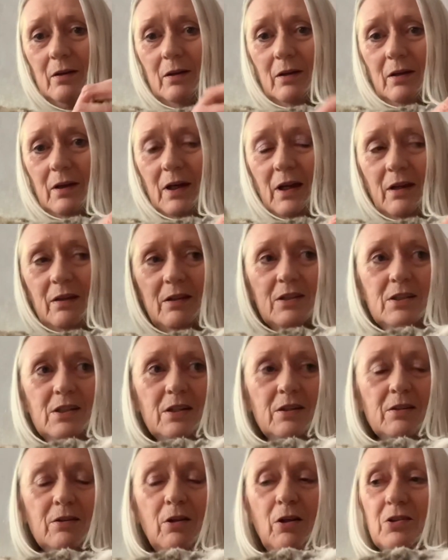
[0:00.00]
yeah, there's
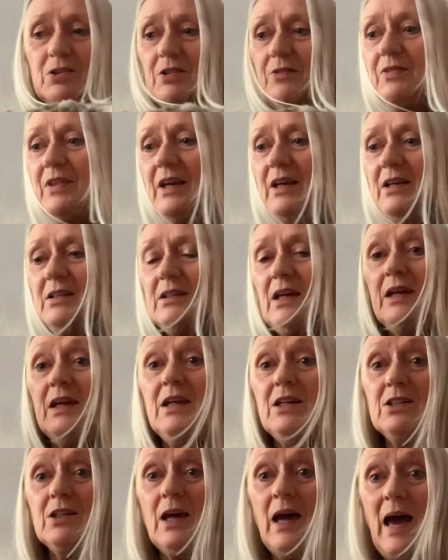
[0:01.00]
lots of things I
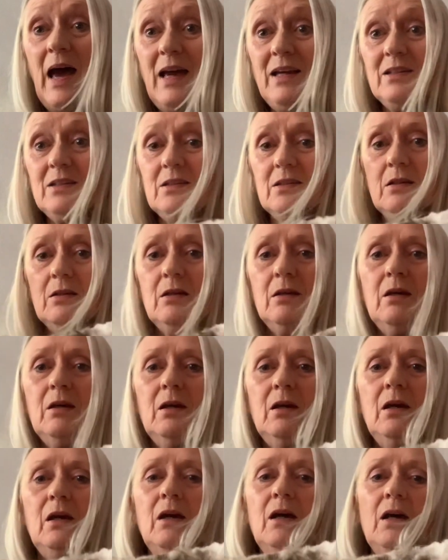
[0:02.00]
need to ask,
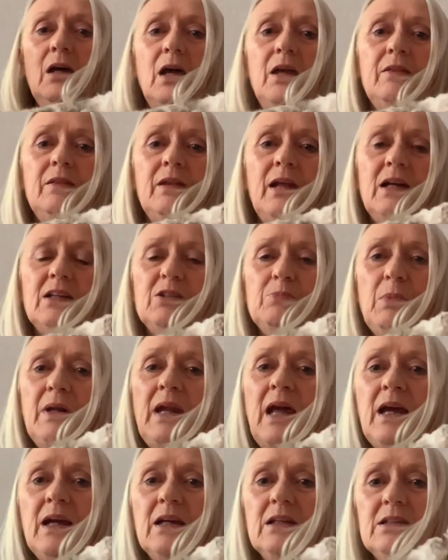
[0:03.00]
and that's my
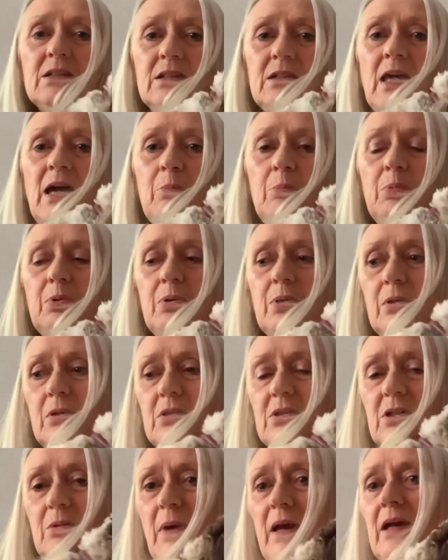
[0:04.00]
next step,
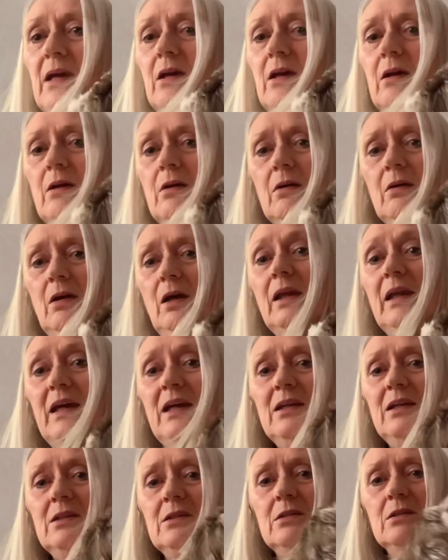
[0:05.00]
to make a
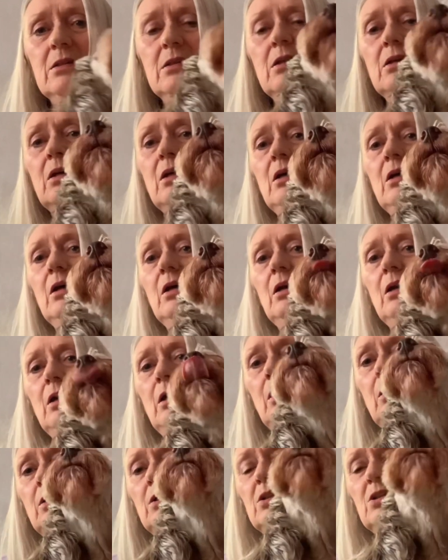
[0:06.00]
list
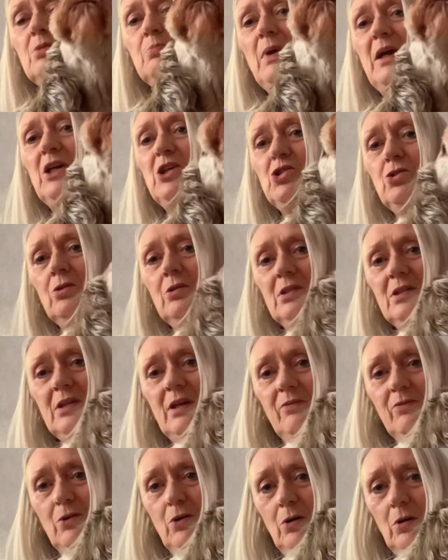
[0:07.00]
and make sure that
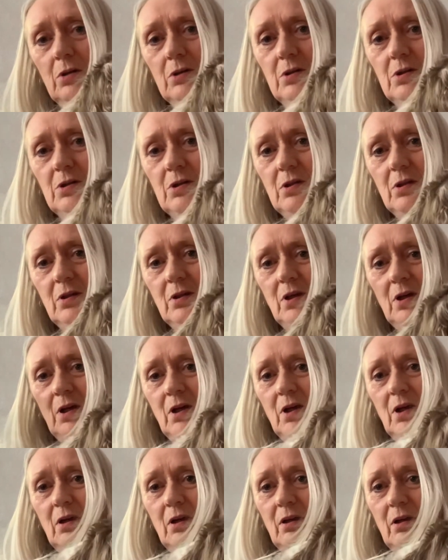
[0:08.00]
I've got
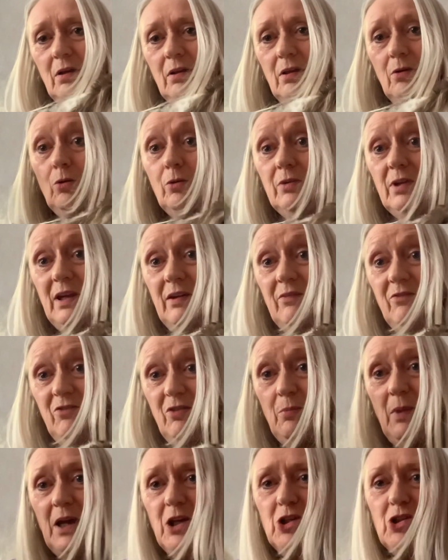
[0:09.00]
the
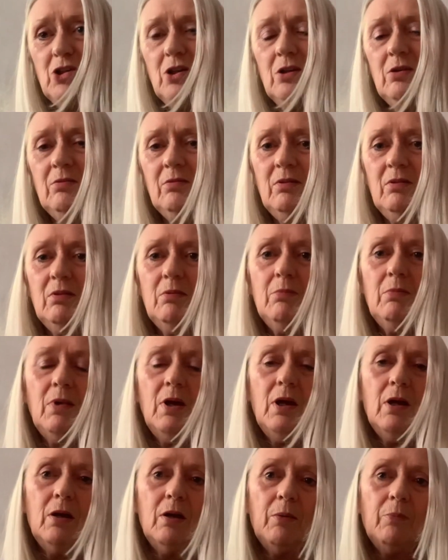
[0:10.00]
information
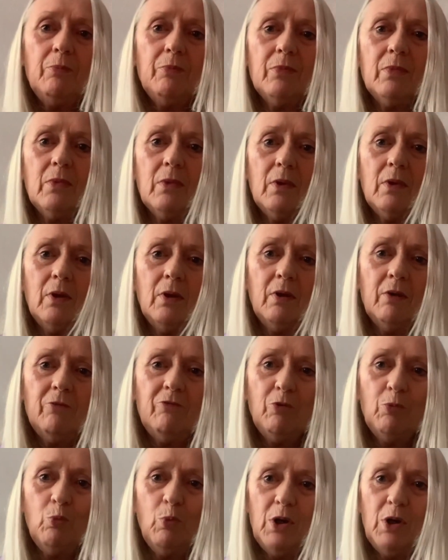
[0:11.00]

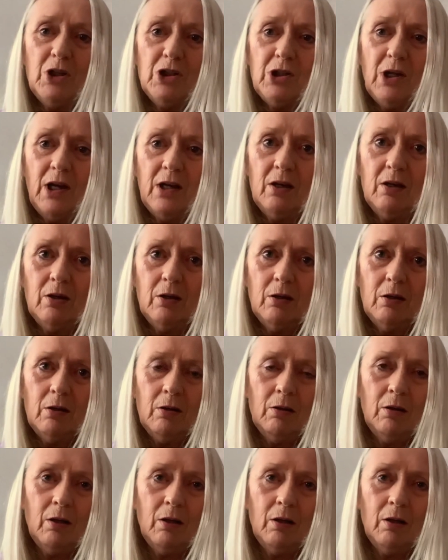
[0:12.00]
from which I can